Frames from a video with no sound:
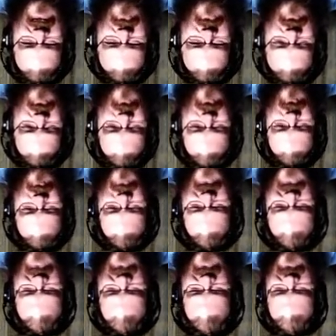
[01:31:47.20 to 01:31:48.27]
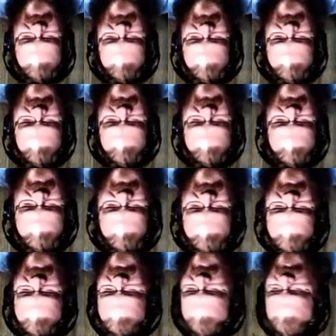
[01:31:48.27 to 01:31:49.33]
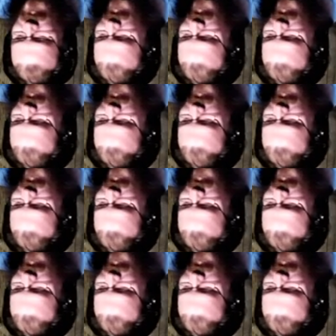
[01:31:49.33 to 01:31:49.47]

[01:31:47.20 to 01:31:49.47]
we were basically there. We